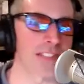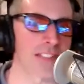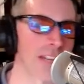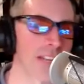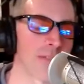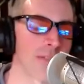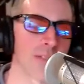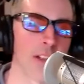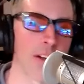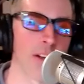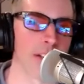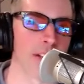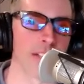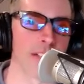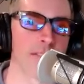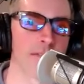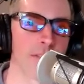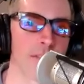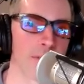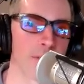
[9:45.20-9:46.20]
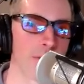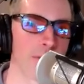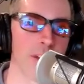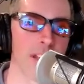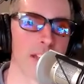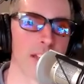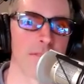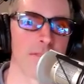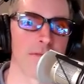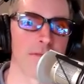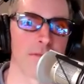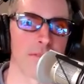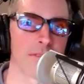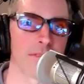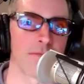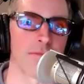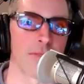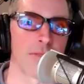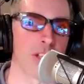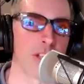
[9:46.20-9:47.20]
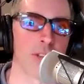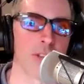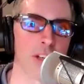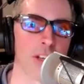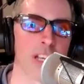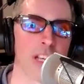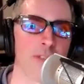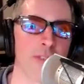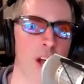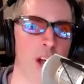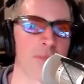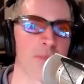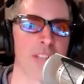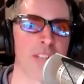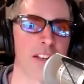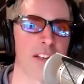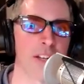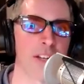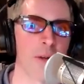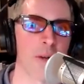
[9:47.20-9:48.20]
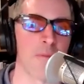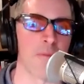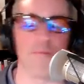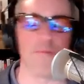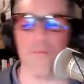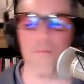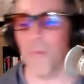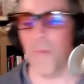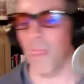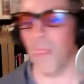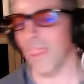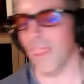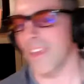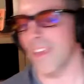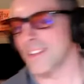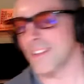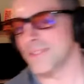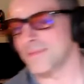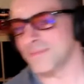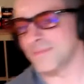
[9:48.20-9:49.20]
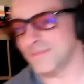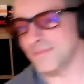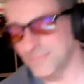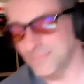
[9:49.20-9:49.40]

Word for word: have Florida and Floridian You know, uh, turkey farms. I don't know. No turkeys, but uh,